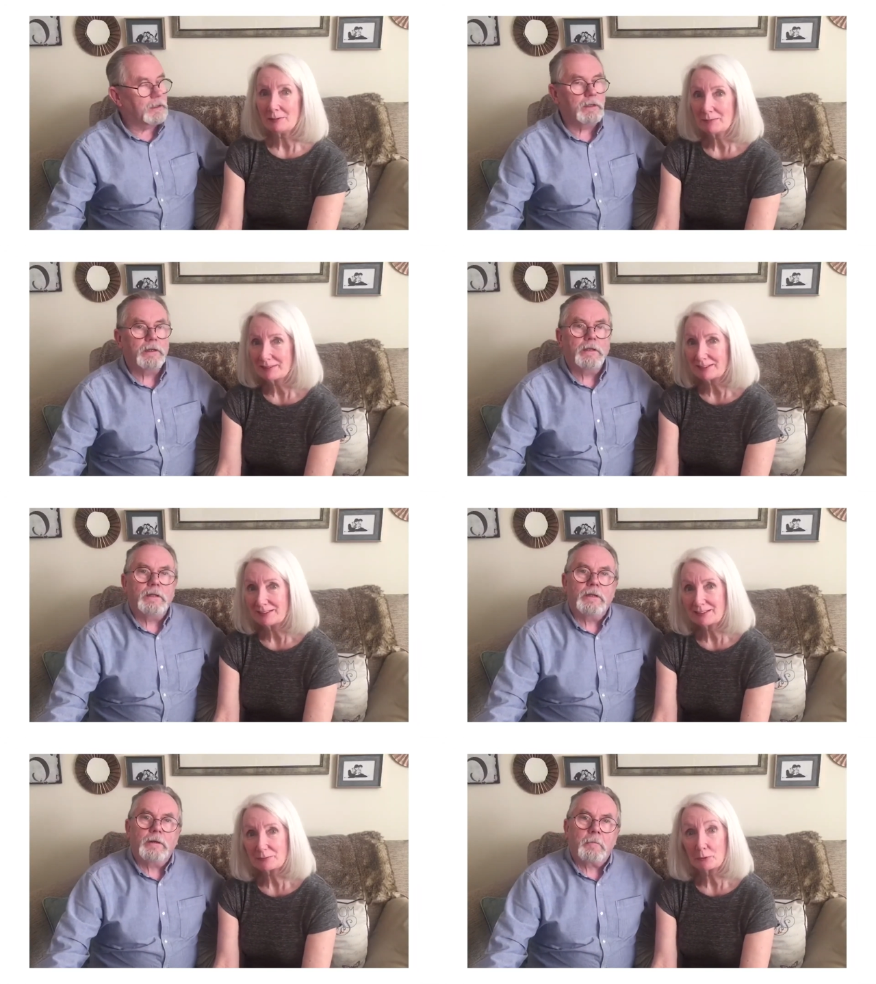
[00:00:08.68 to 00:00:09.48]

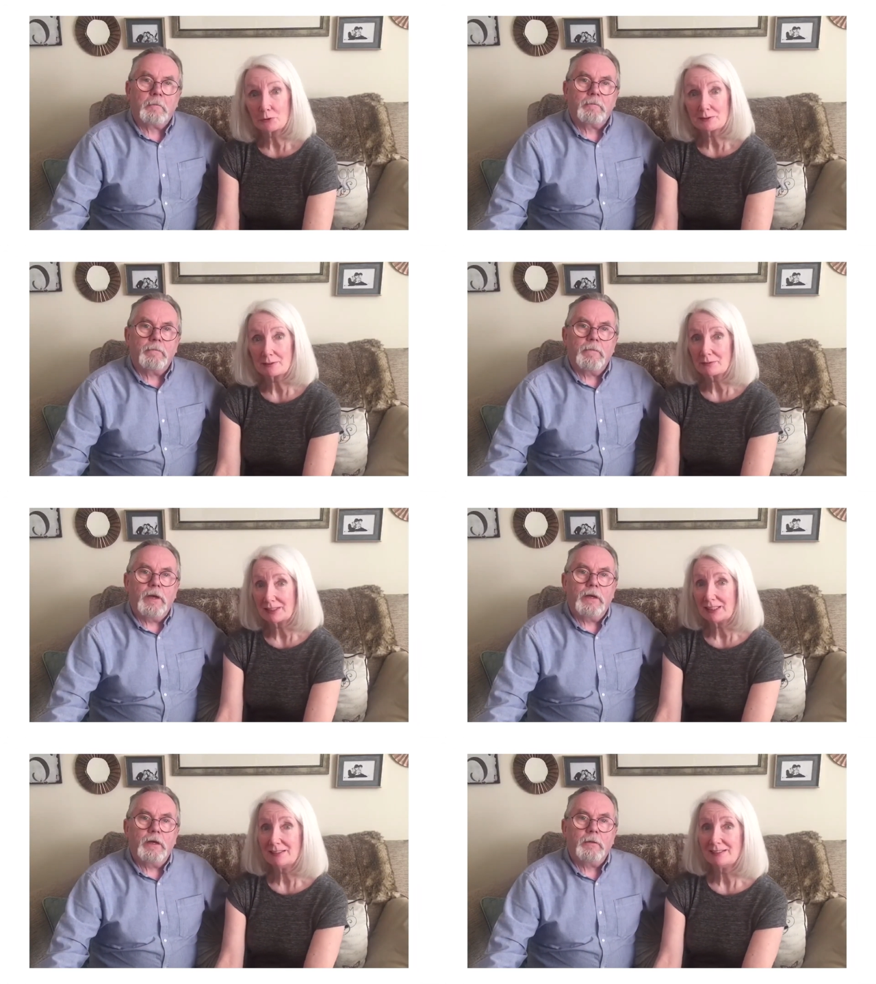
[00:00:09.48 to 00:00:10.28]
Speaker 1: Nemesis for seven
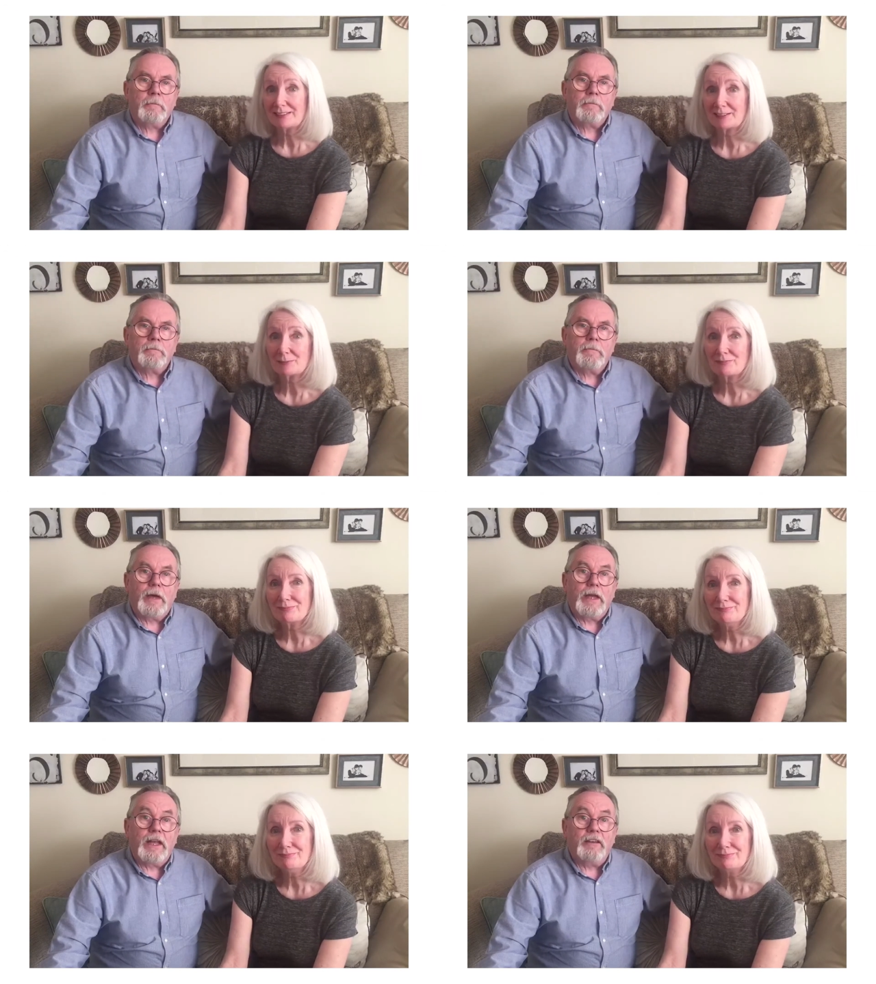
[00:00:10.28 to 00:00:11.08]
years.
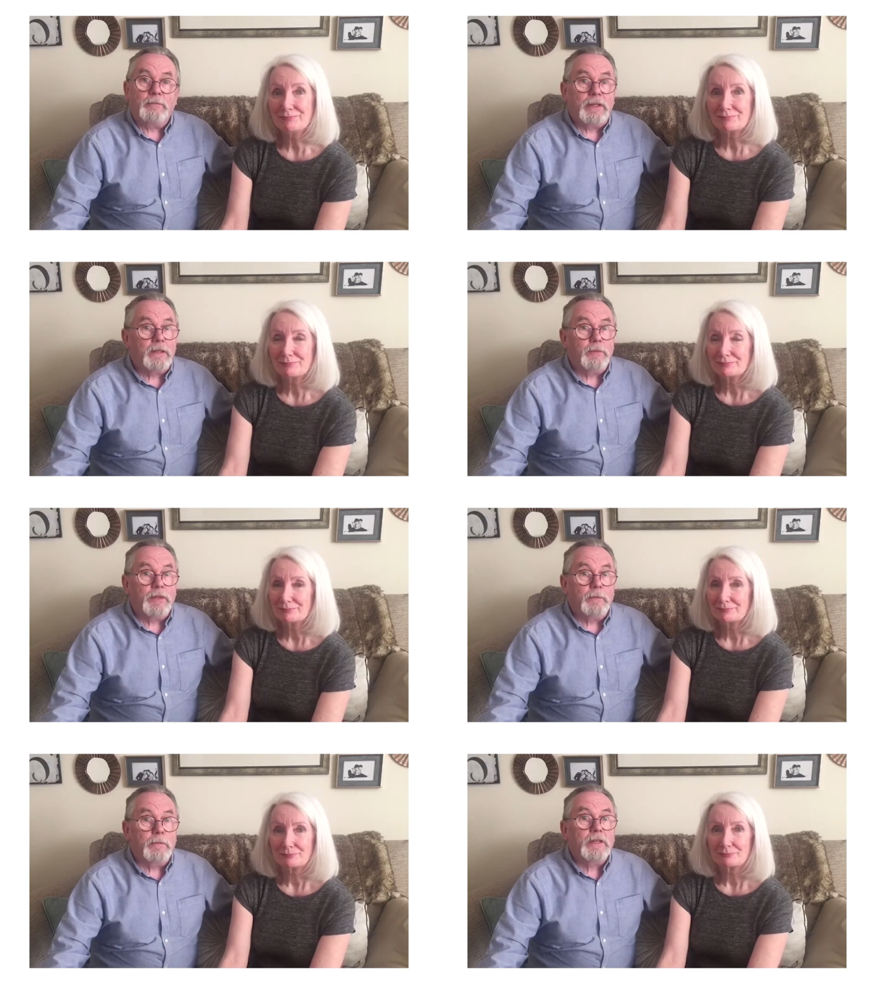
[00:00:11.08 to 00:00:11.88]
Speaker 2: And I've been with
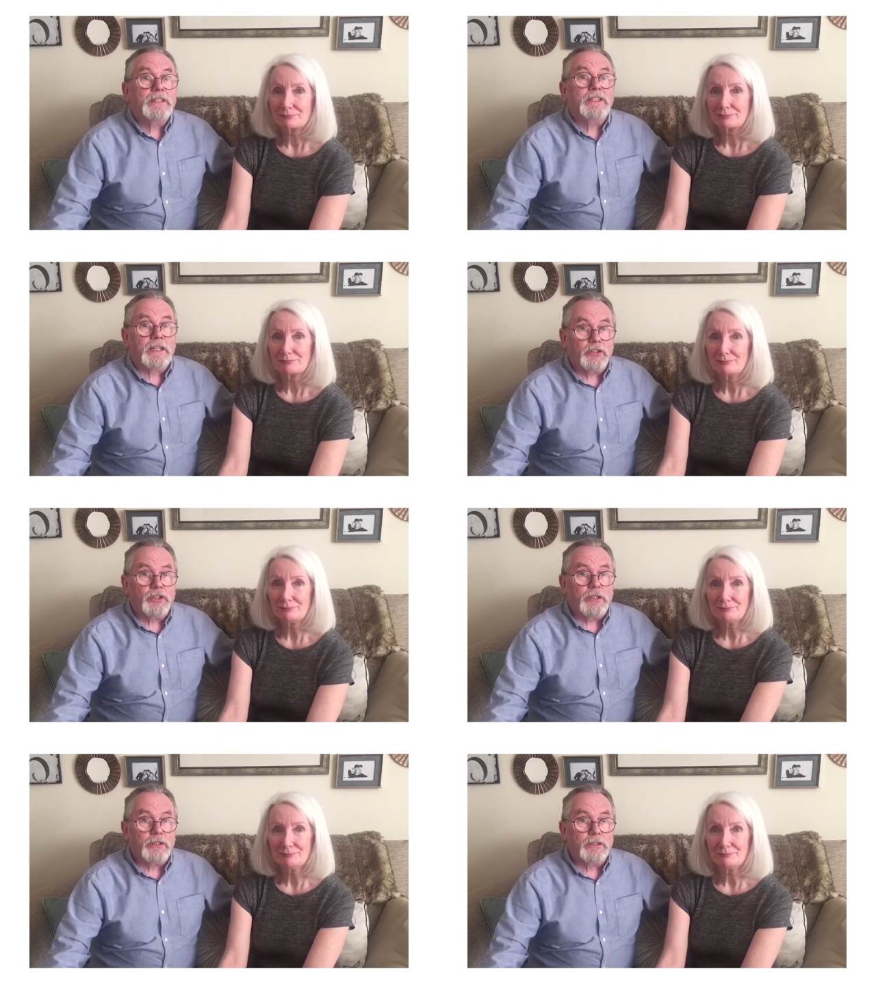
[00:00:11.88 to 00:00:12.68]
them six
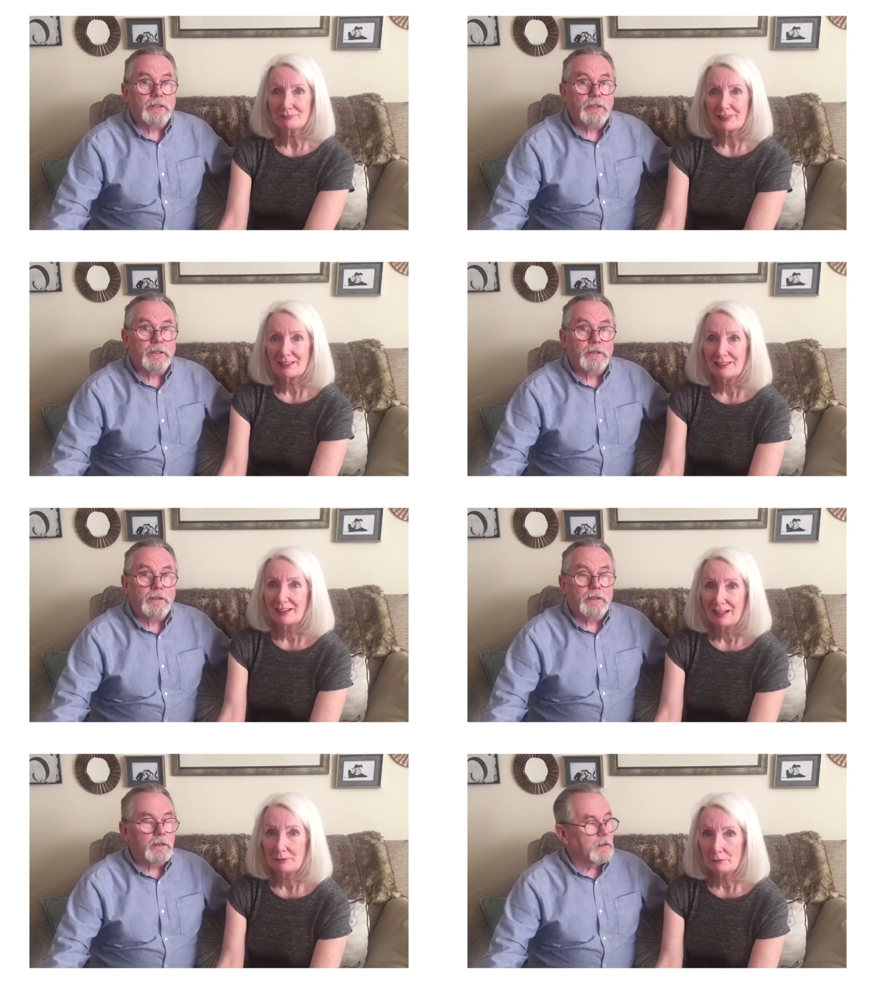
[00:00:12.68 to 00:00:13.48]
years.
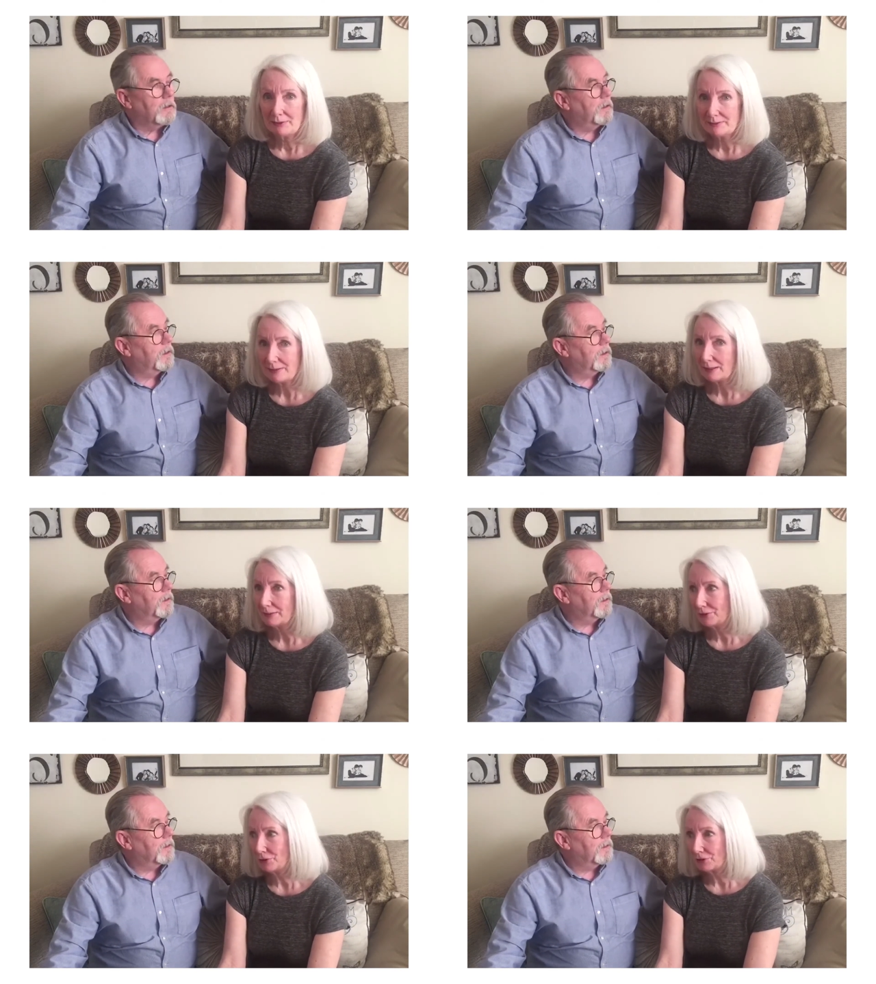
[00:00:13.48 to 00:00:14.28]
Speaker 1: And the reason
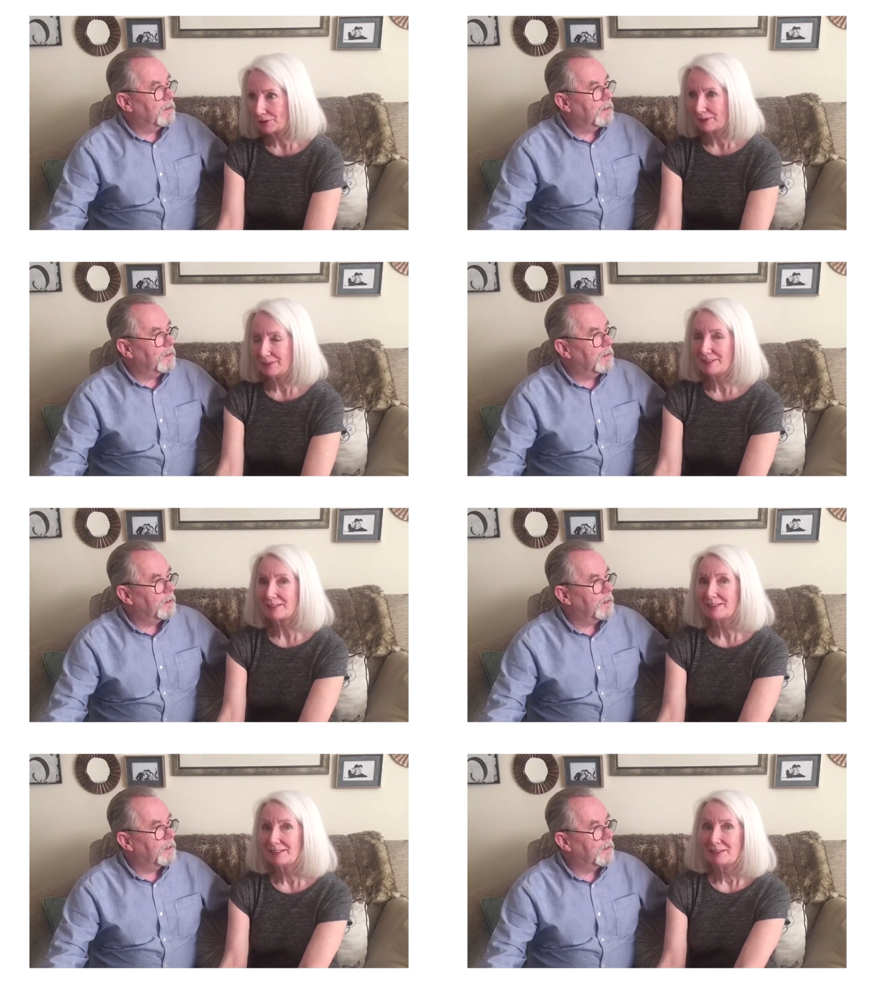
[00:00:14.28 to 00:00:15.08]
Alan joined
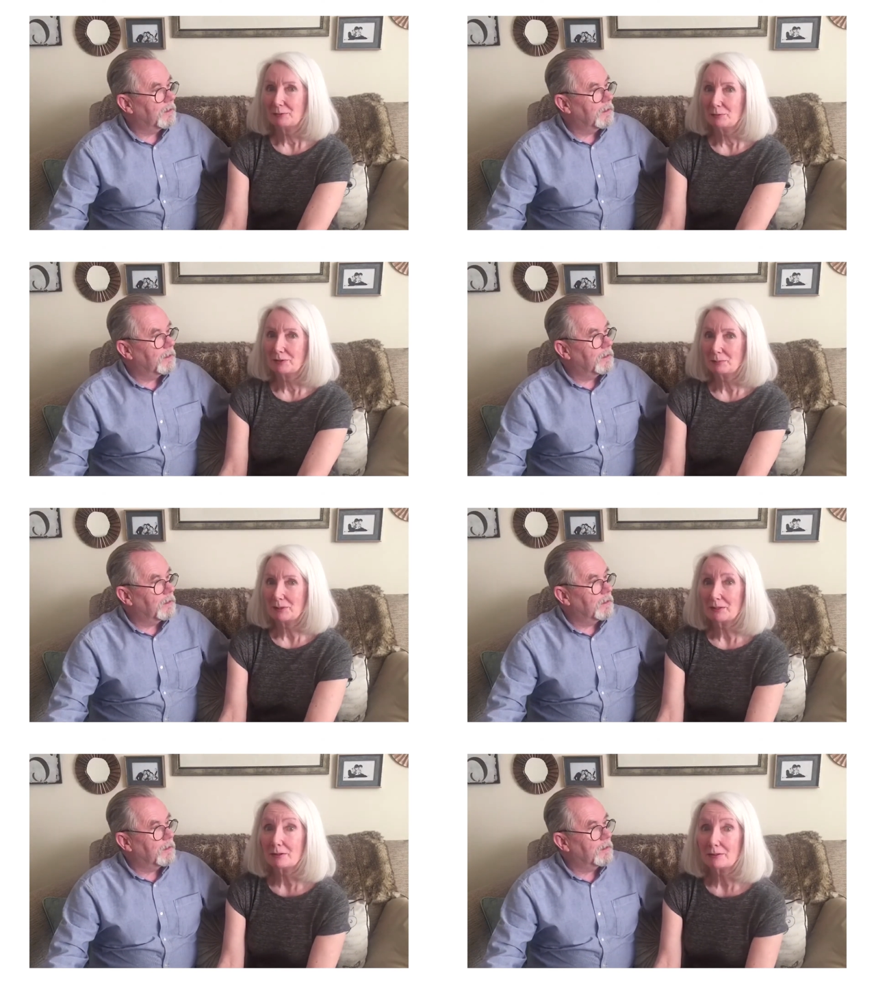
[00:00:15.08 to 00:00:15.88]
was
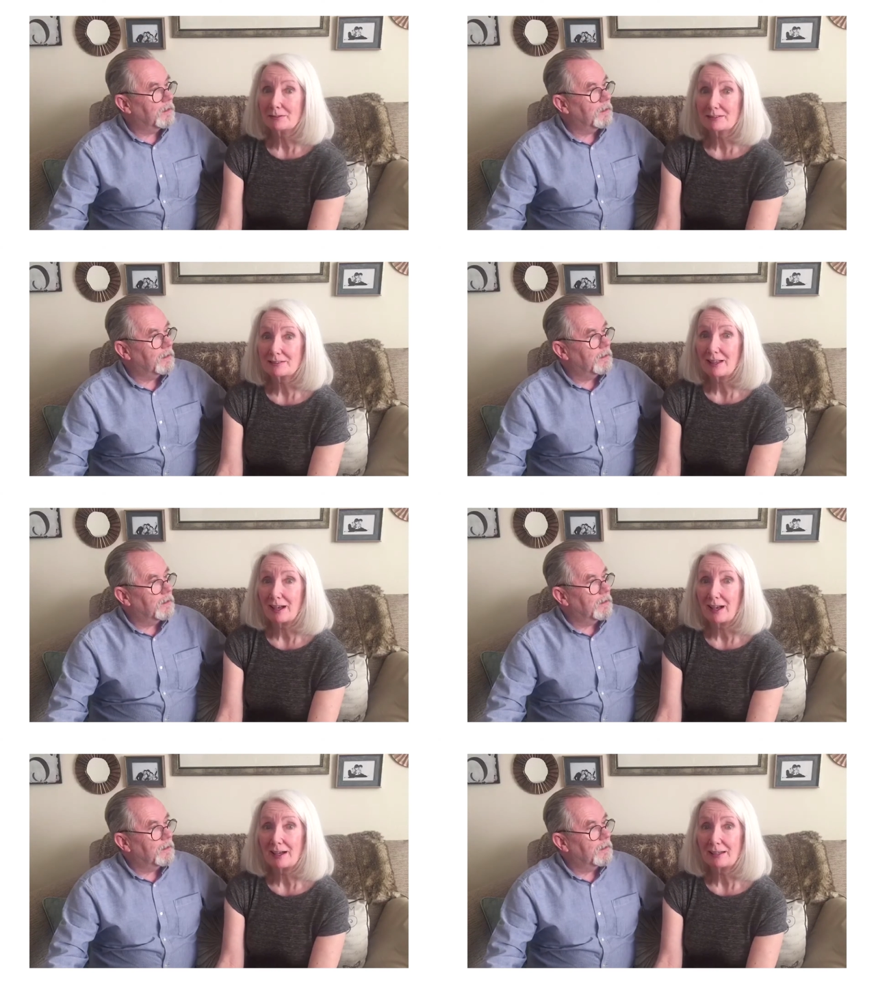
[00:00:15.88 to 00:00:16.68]
because
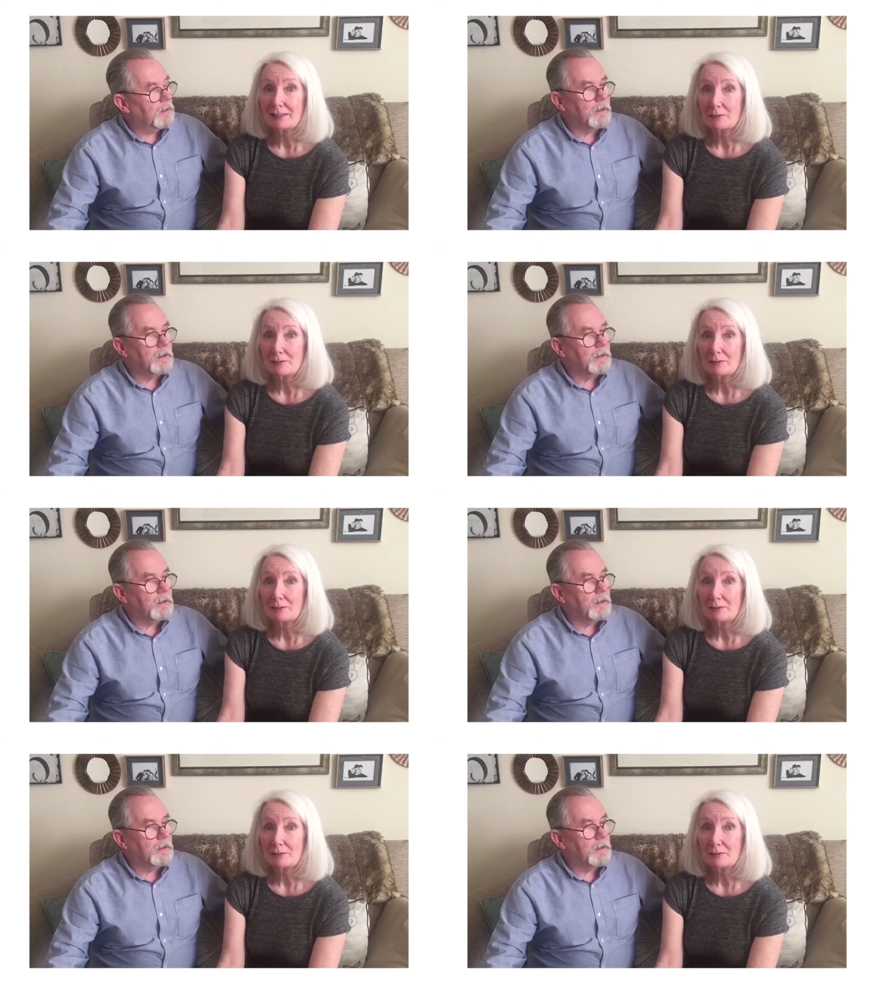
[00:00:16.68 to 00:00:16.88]
I